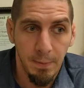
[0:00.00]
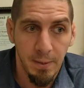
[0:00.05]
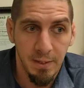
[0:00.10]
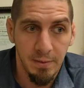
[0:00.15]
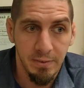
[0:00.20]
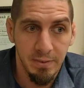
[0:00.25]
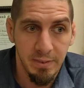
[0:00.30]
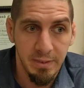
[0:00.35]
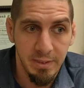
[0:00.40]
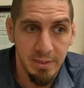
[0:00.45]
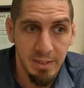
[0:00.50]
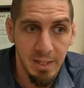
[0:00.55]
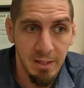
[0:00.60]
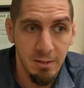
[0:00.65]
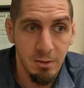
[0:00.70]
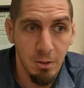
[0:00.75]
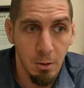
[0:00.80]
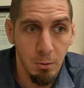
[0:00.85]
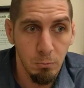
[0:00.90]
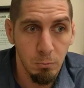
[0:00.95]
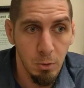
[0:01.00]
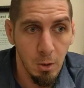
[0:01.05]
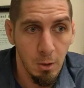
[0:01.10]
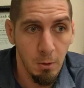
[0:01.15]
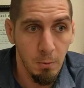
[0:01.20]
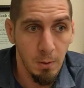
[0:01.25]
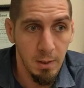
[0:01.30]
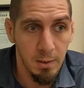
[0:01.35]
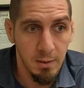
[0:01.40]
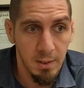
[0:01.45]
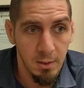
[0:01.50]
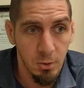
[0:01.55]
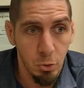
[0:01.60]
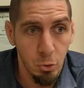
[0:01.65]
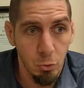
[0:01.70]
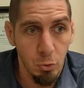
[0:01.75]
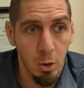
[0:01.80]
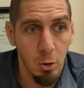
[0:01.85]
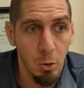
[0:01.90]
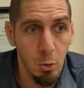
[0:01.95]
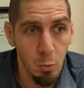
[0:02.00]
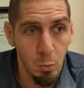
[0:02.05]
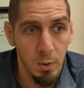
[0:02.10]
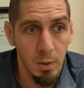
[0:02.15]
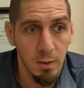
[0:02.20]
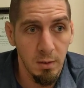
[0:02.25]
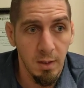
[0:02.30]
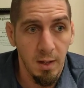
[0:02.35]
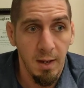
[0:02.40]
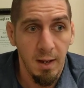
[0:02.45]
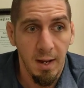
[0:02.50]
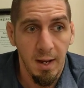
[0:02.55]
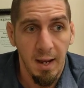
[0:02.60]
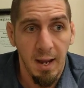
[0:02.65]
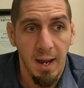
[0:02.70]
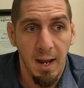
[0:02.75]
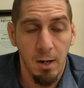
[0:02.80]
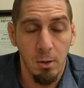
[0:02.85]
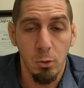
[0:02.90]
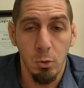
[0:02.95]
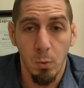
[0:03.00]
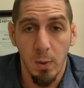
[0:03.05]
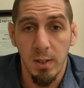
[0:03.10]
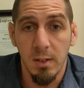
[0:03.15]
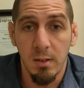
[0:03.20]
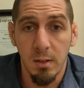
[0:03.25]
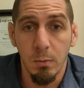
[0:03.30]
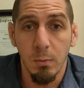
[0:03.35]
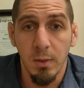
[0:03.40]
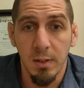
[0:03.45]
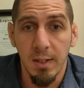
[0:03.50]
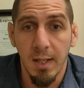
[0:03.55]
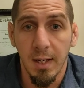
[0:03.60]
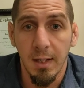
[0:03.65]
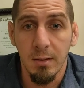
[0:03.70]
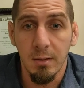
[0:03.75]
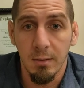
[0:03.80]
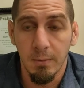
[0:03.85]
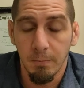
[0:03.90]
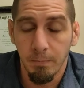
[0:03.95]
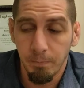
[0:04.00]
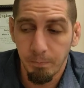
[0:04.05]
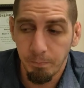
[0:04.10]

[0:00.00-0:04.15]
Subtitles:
And they don't know, and they struggle with, how do I deal with that?